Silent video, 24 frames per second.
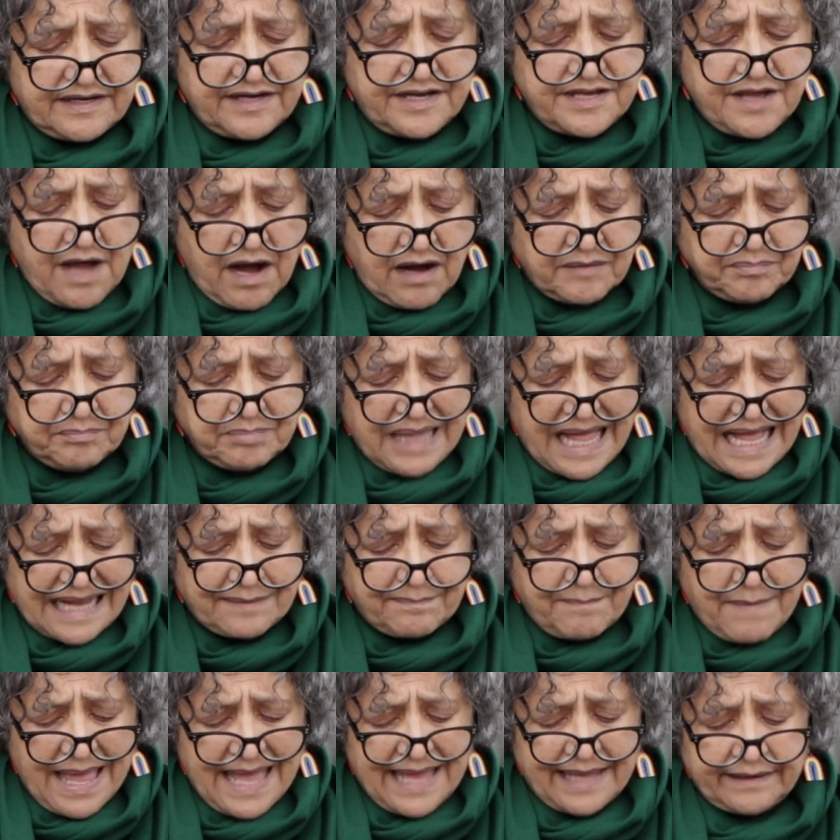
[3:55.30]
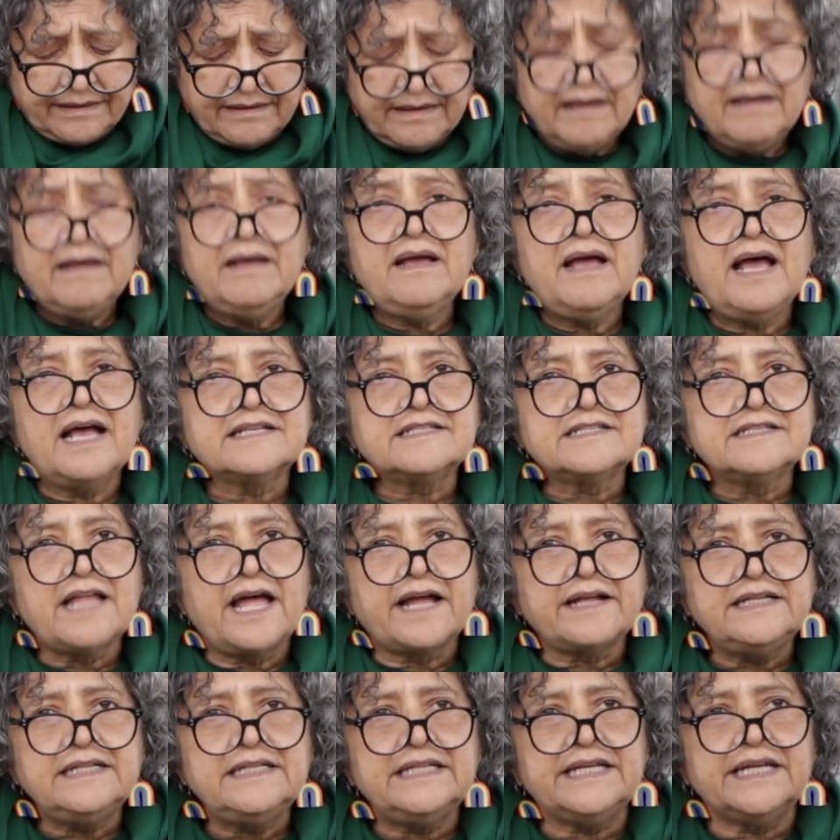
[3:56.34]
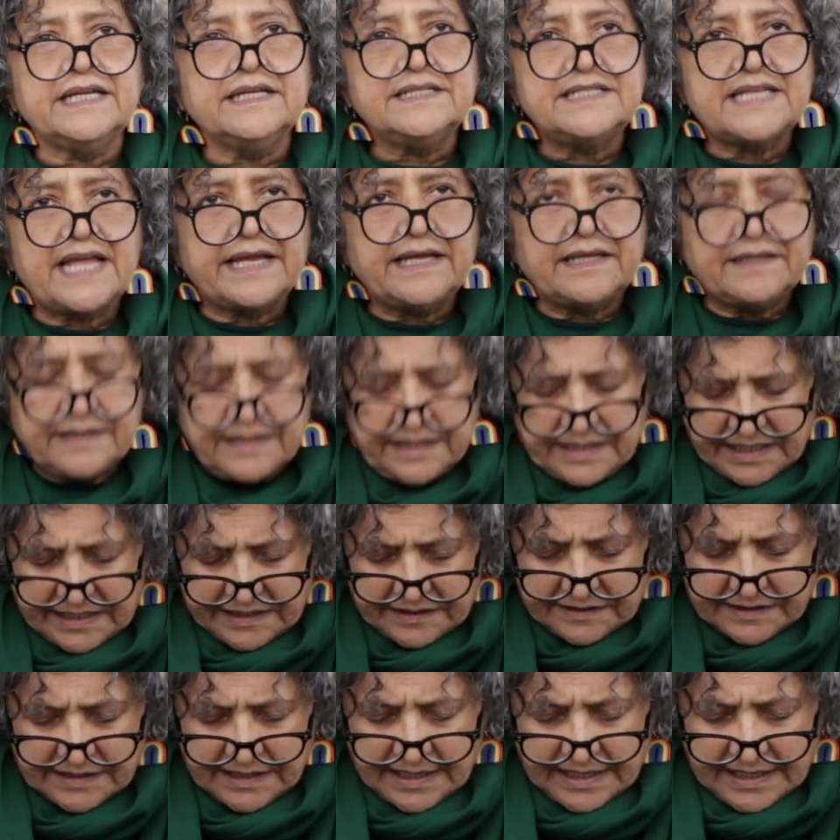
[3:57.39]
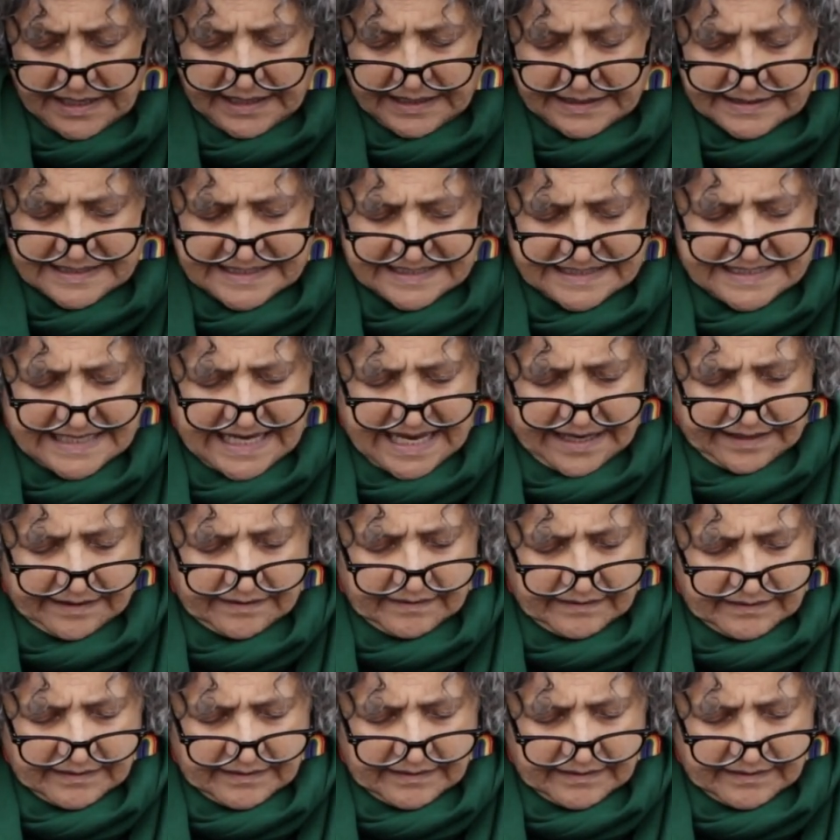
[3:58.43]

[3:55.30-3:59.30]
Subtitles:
a young black man has likely taken the hit instead.